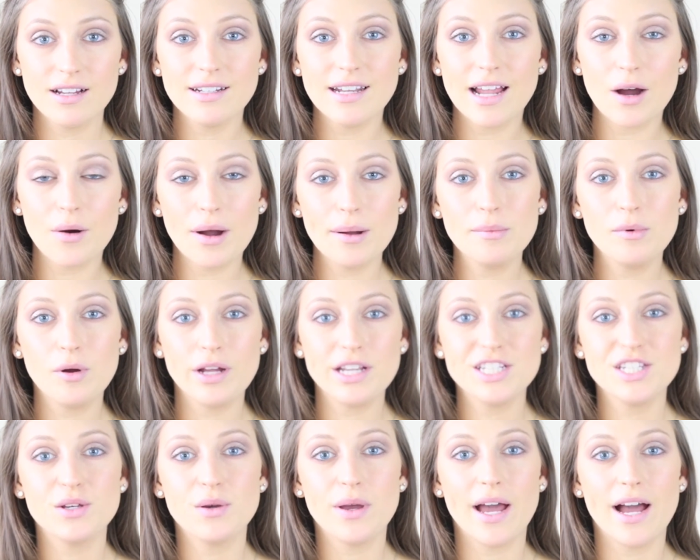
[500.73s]
Now I'm going
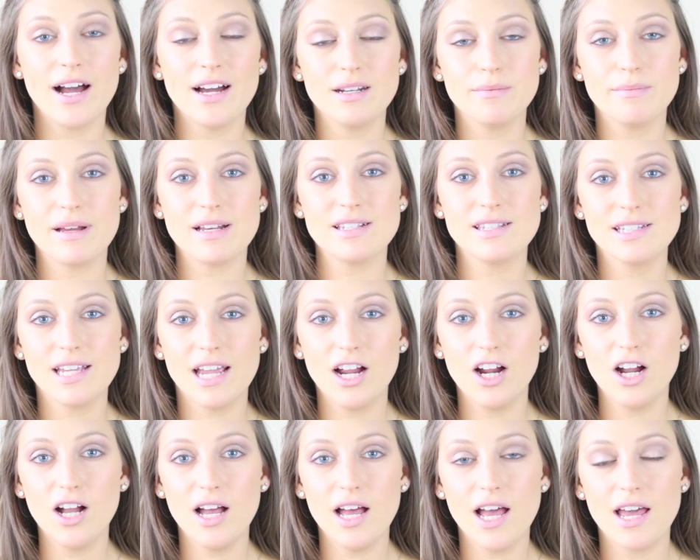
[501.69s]
to add
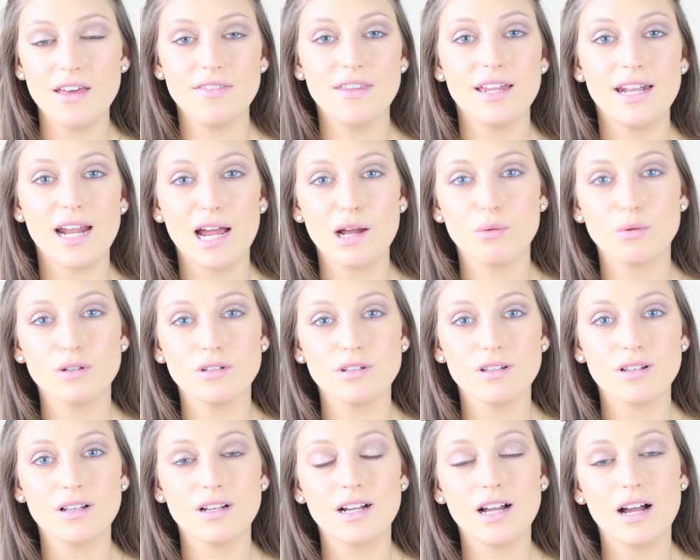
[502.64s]
mascara, and then I
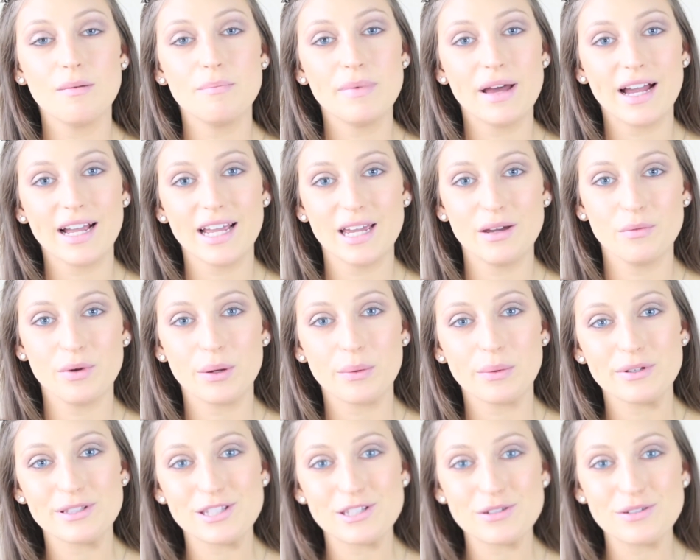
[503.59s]
will come back and we
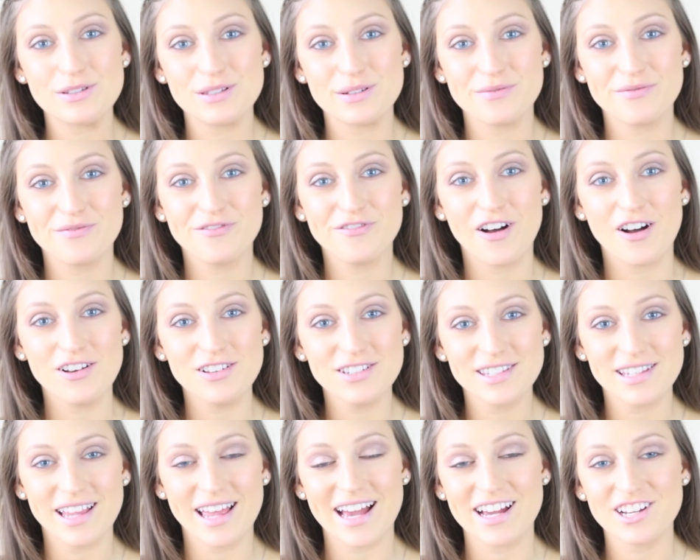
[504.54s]
will do some
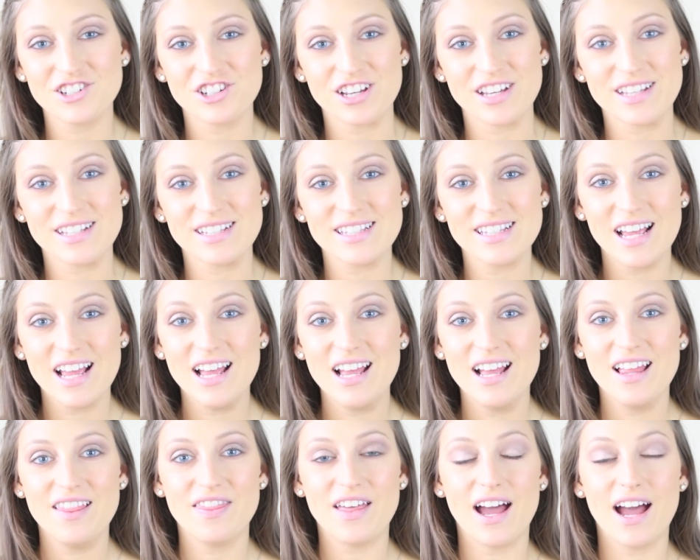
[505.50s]
false lashes
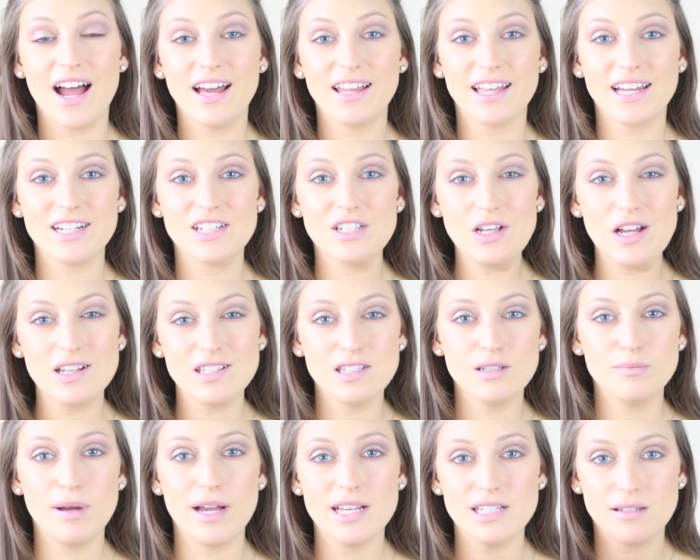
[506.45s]
that I like to
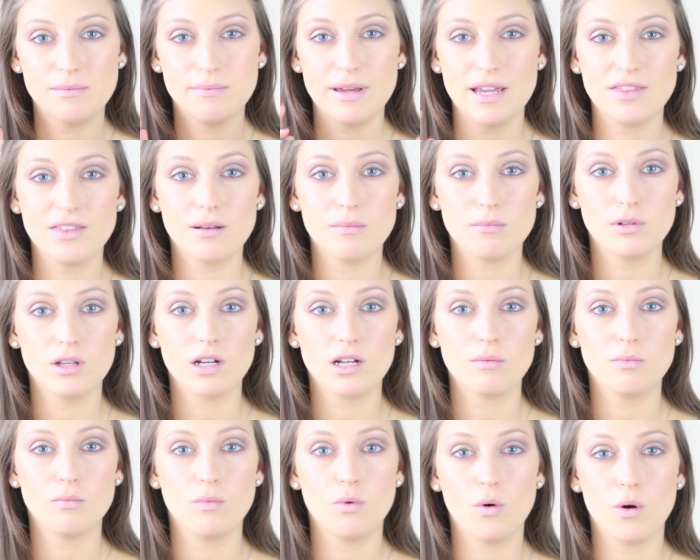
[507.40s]
customize and make them
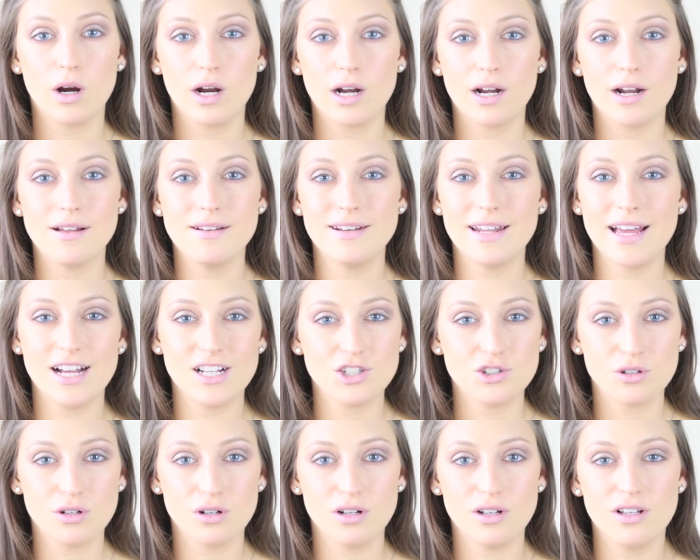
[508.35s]
look more
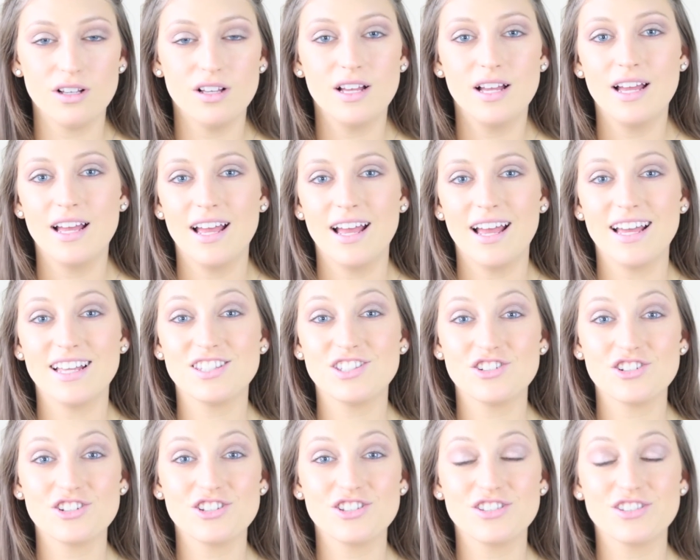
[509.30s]
natural. It's
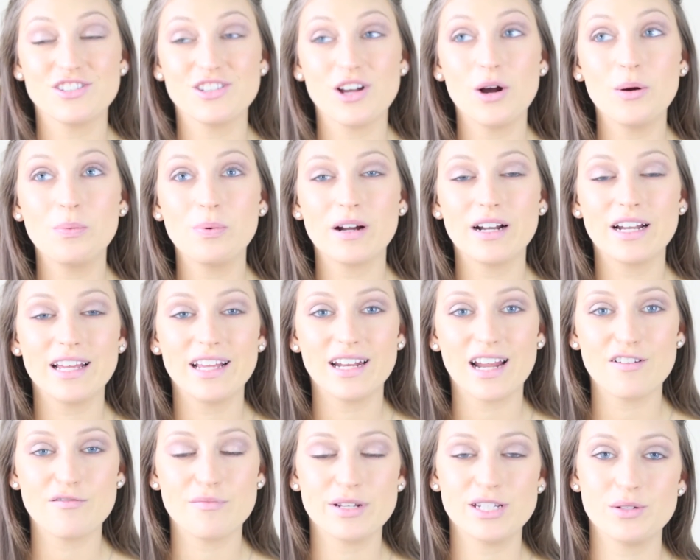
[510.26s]
just so pretty, and
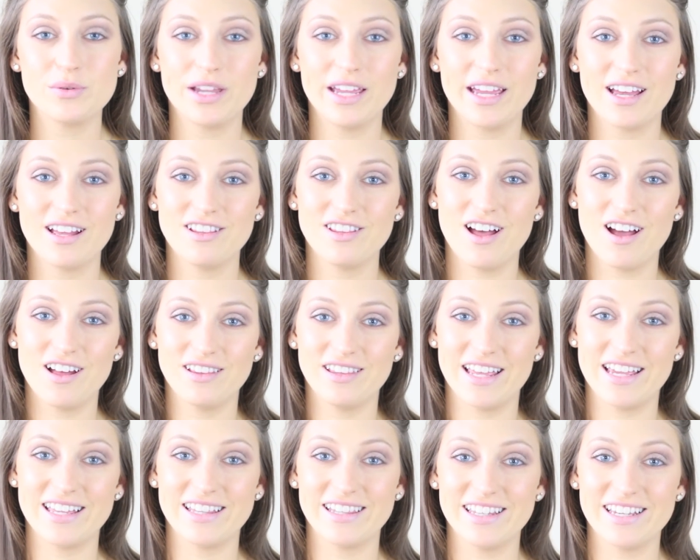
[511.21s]
I've been doing it a lot
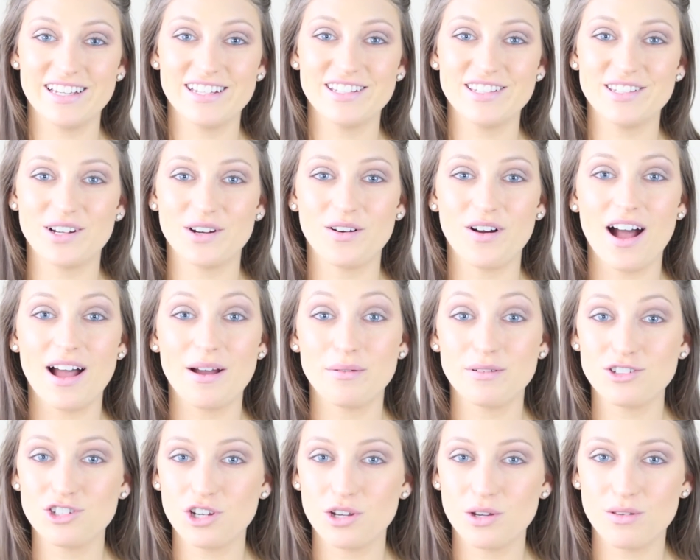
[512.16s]
lately, so I
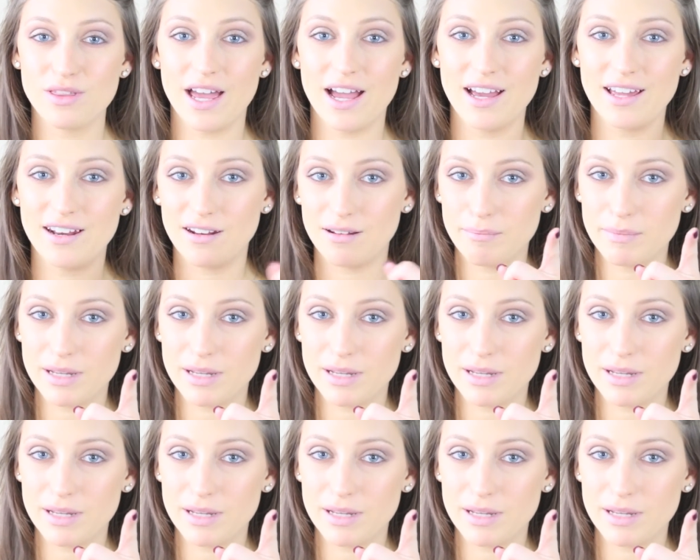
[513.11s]
will show you that in a